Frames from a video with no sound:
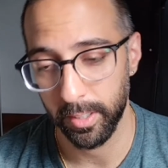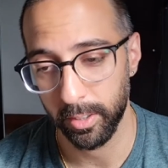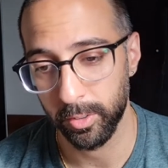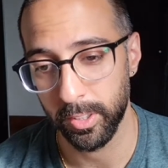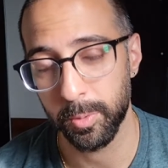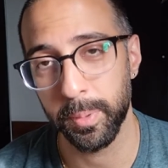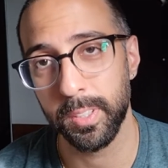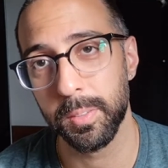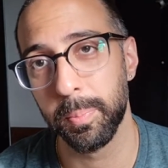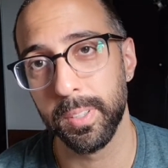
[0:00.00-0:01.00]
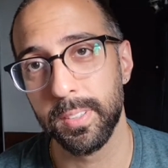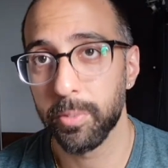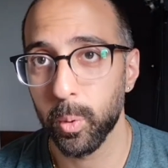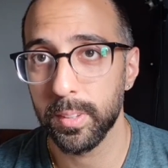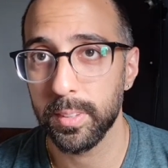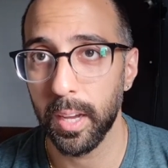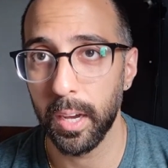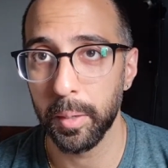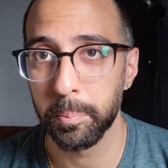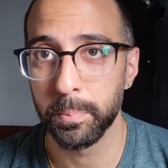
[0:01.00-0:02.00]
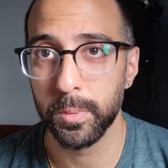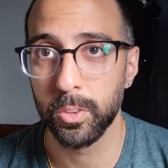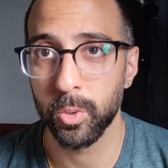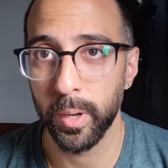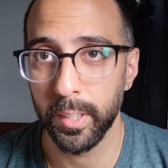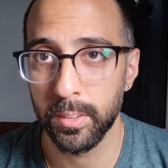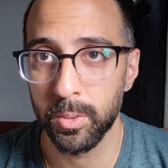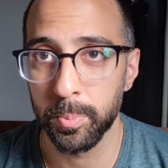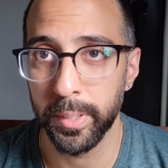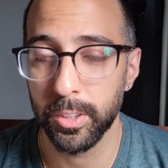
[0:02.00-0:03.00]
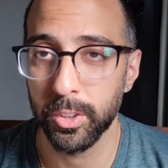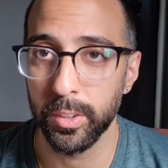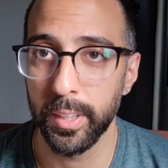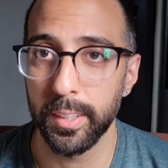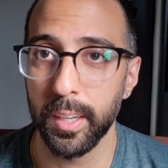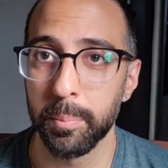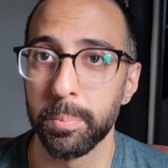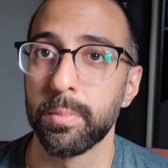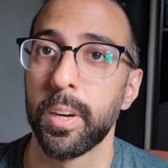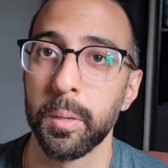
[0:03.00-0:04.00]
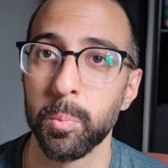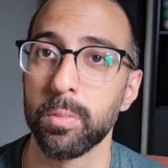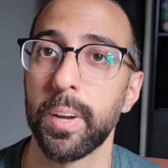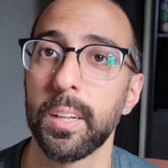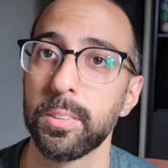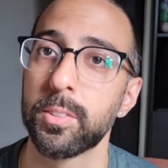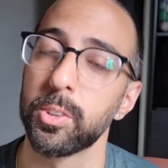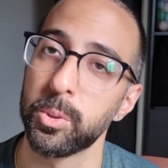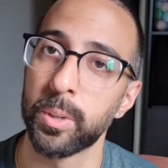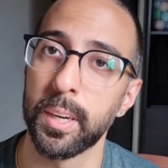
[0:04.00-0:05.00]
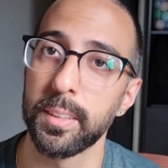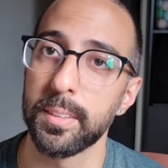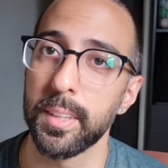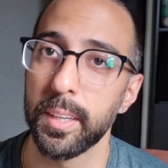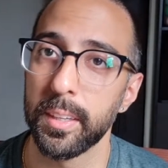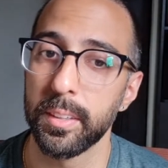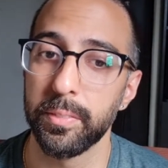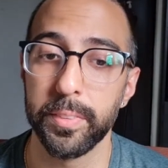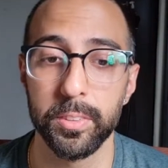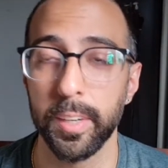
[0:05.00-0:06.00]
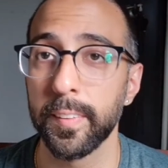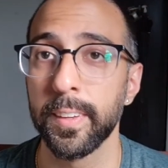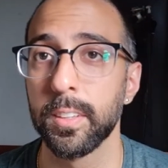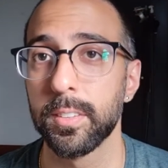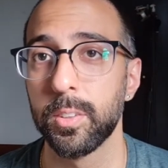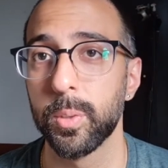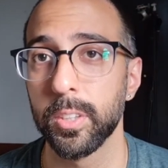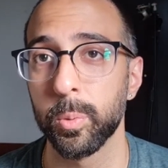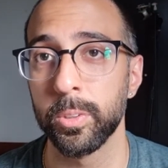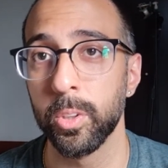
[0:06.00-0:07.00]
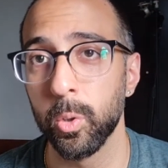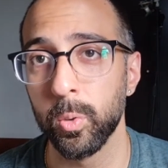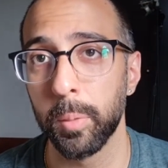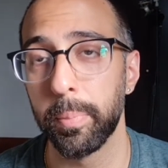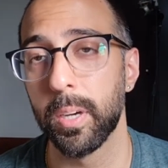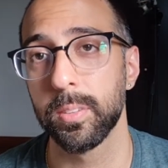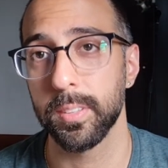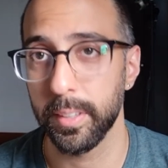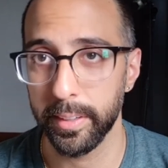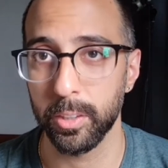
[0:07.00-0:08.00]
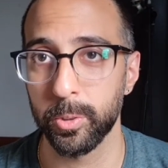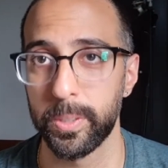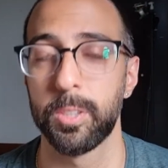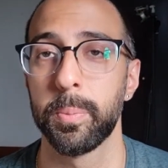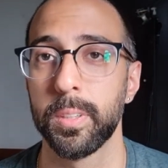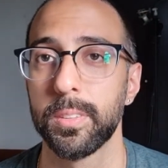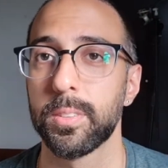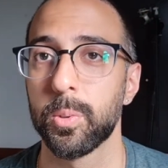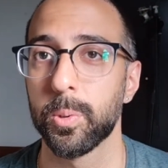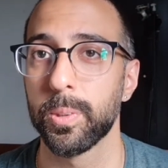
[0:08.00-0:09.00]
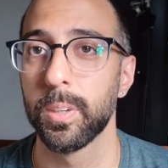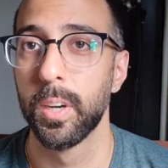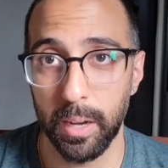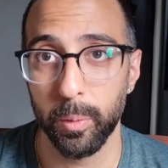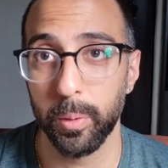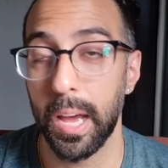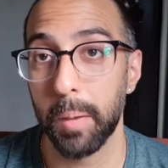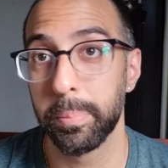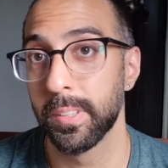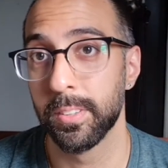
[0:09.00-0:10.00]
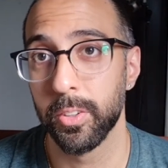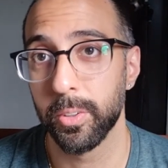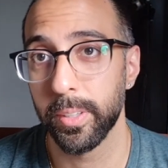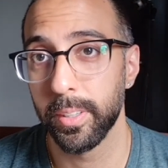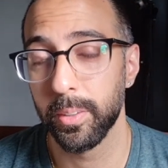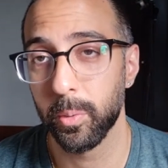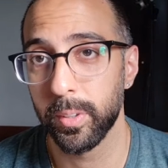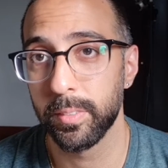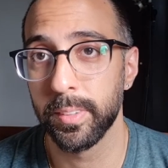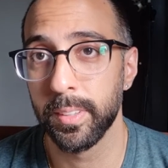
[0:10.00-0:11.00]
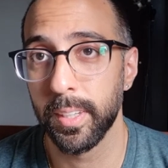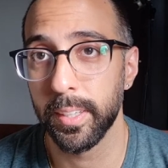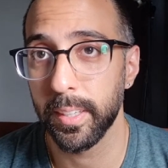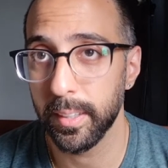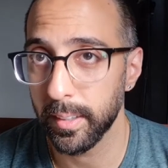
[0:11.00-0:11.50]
hair transplant, but of course I'm trying to make sure that I'm providing more value to you guys, and if there's anything else that you guys want to know about a hair transplant or how it happened in Turkey or even like